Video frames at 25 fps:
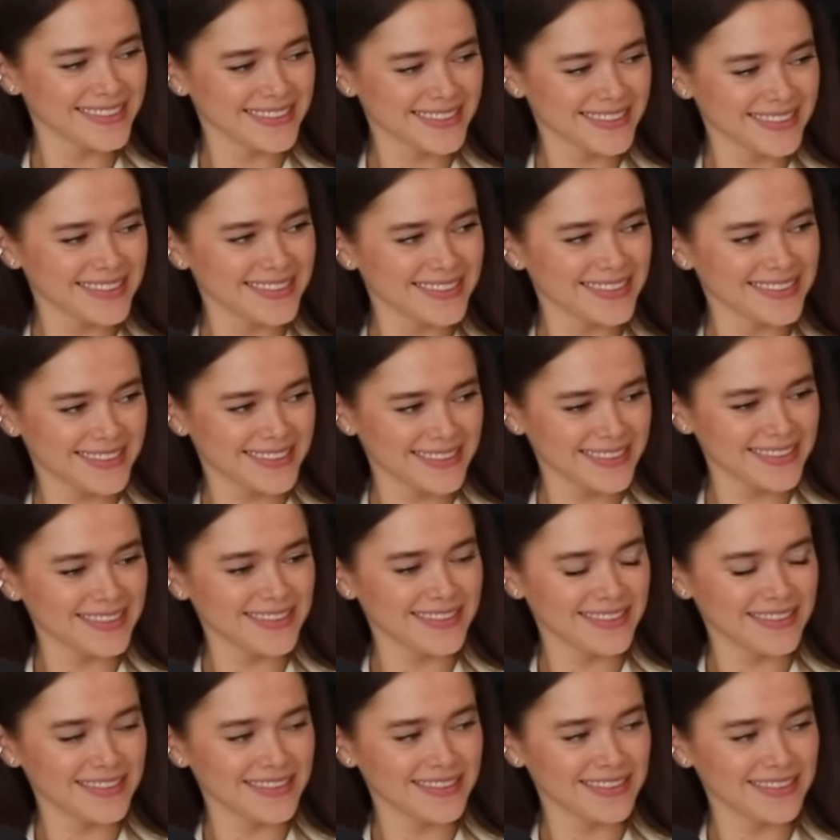
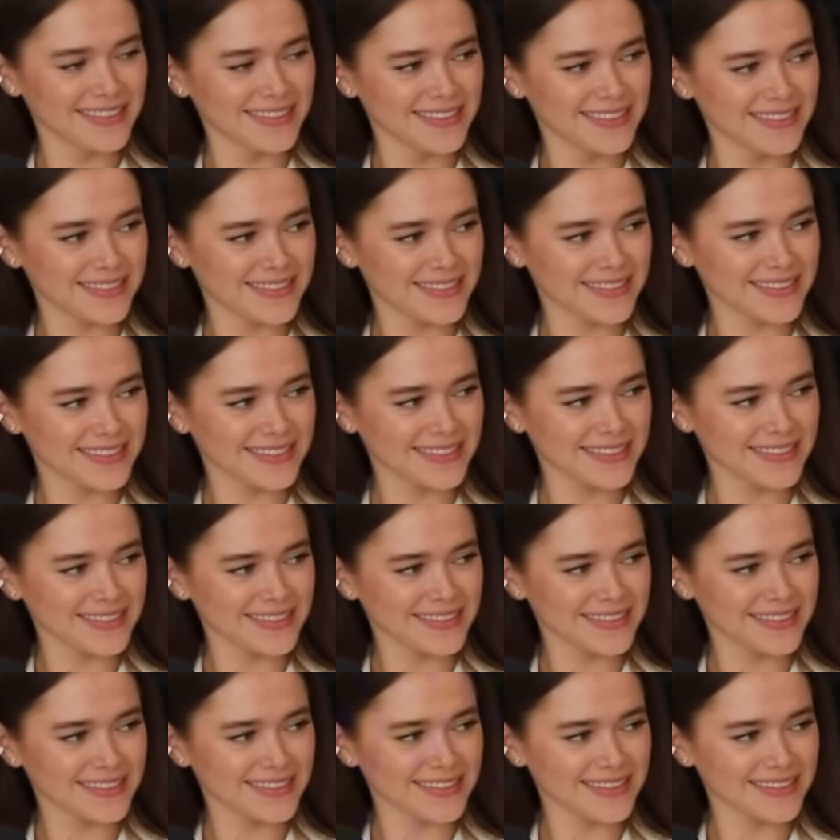
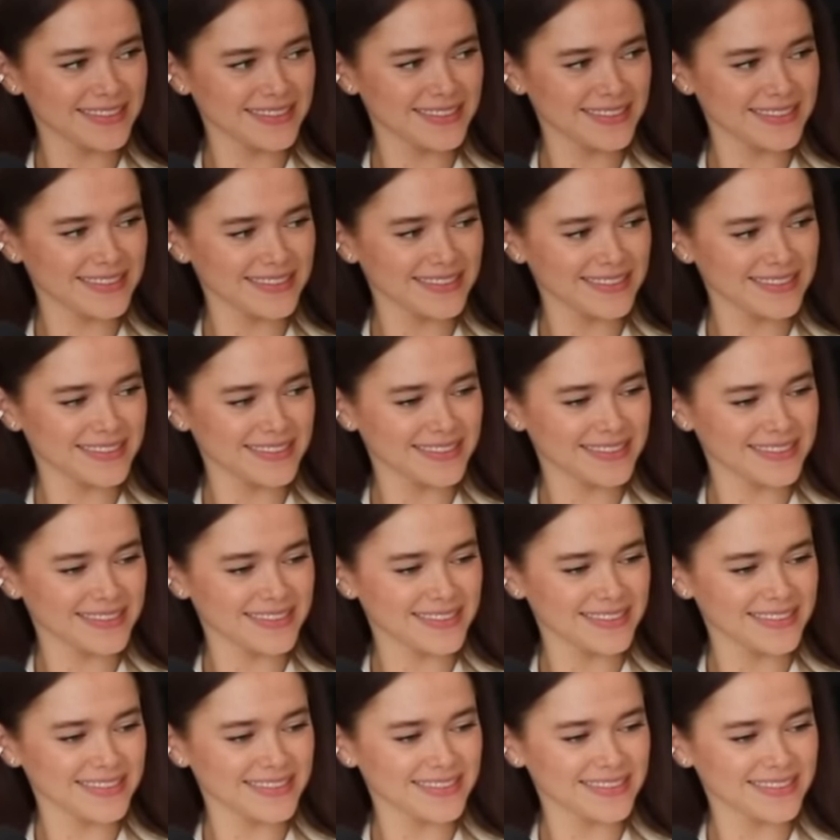
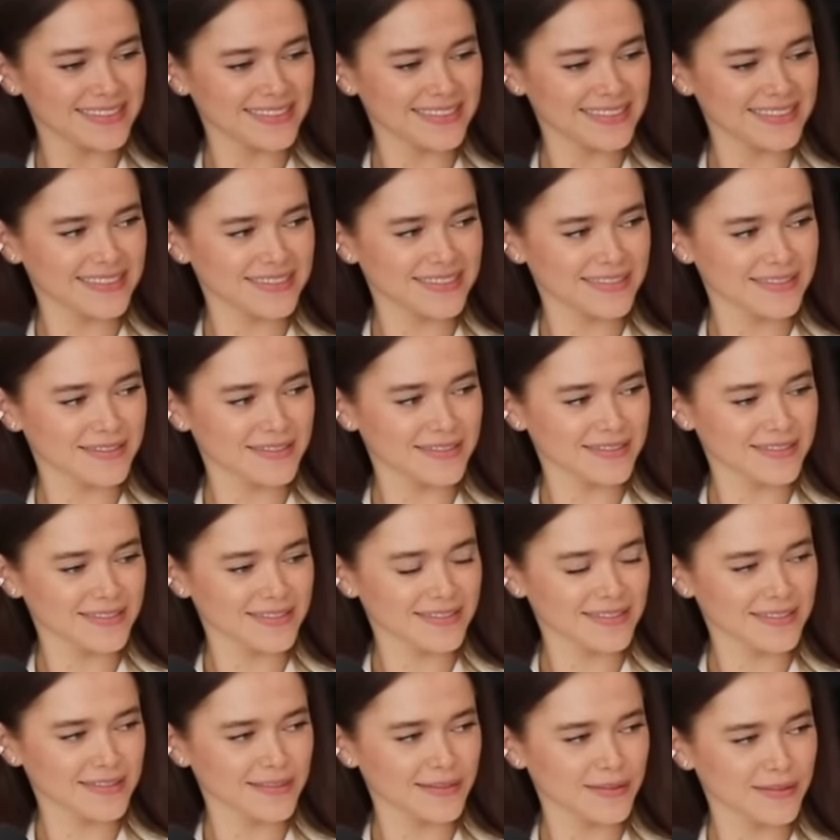
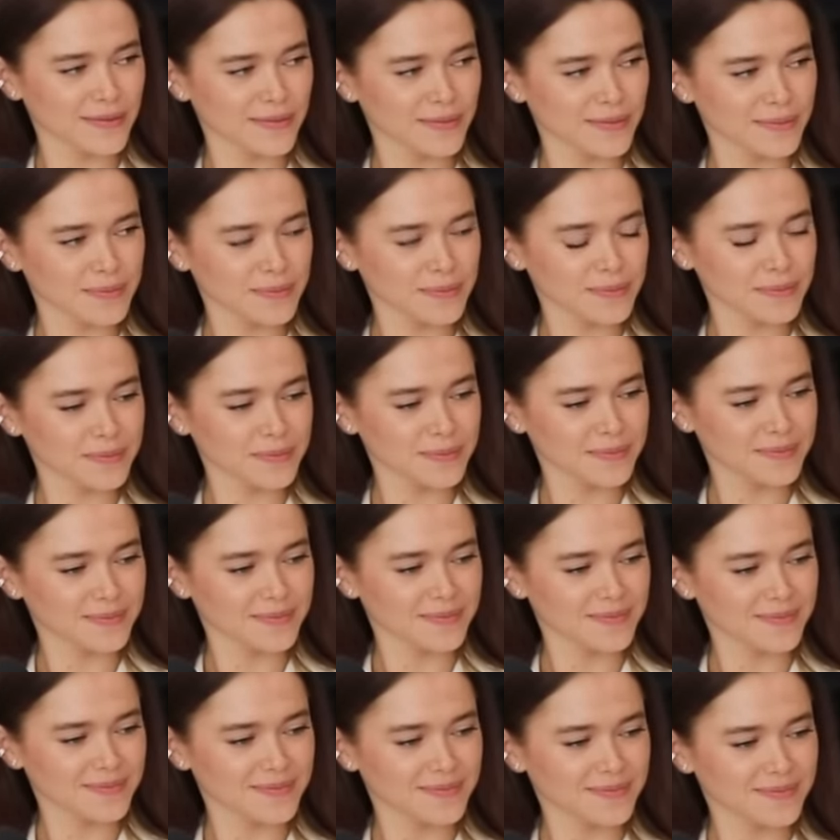
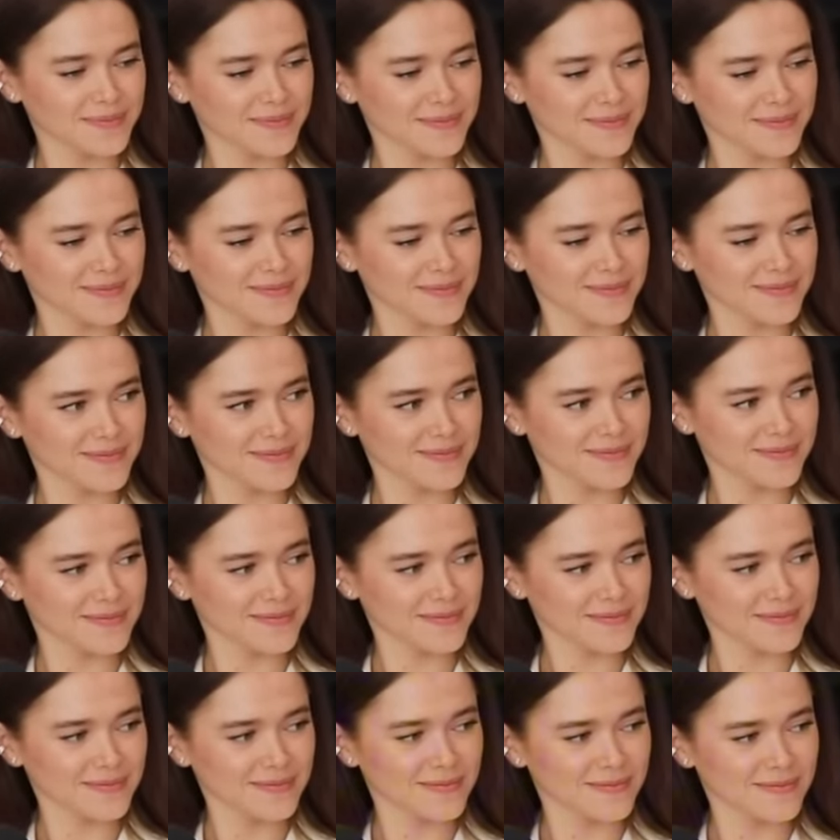
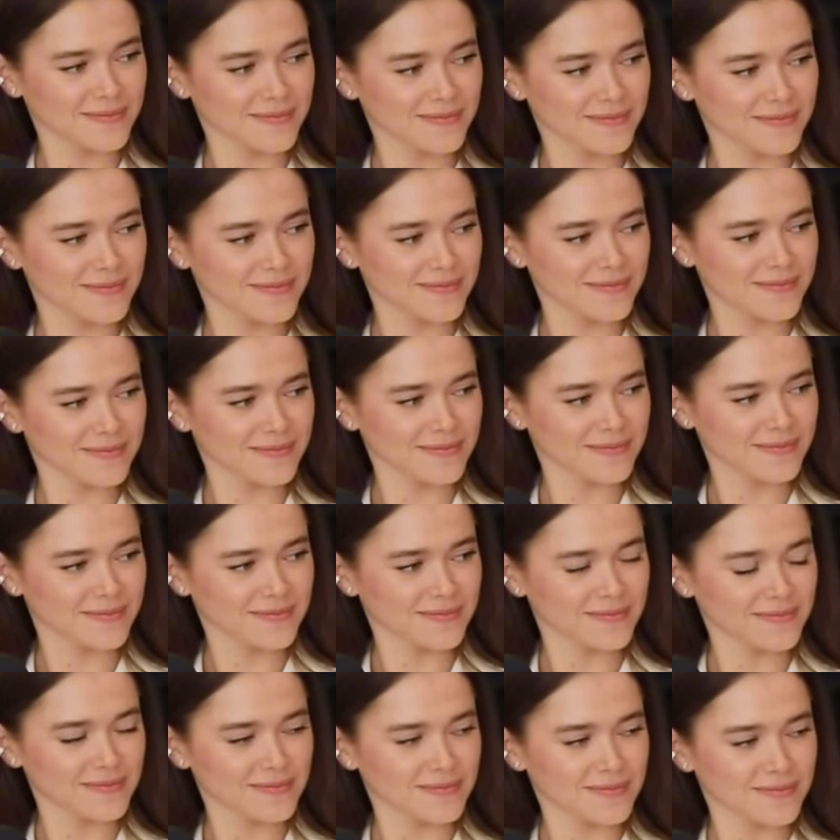
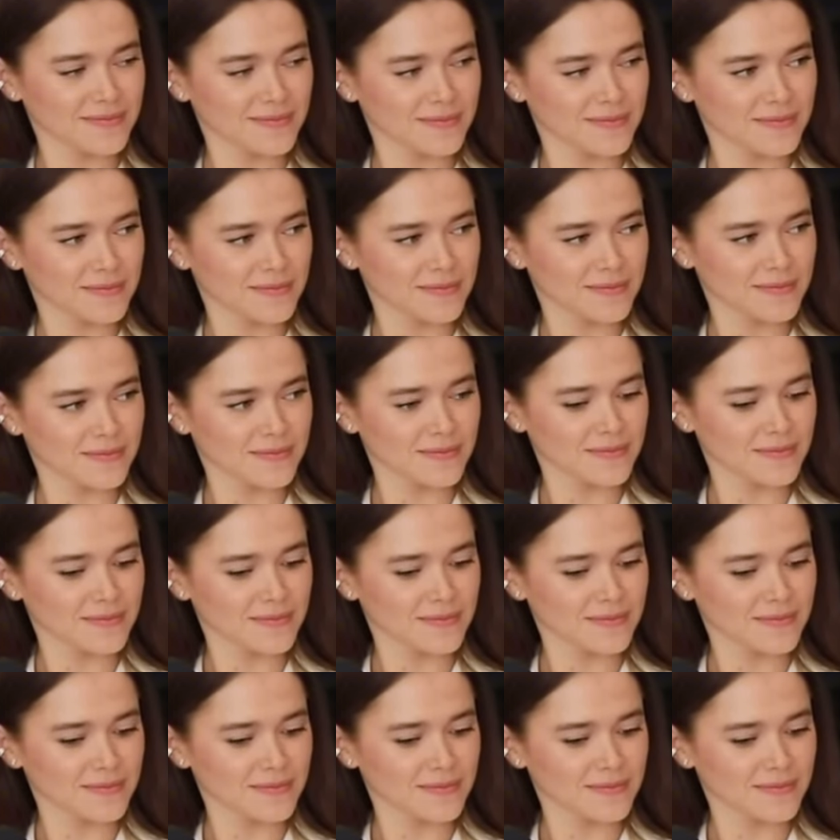(not speaking)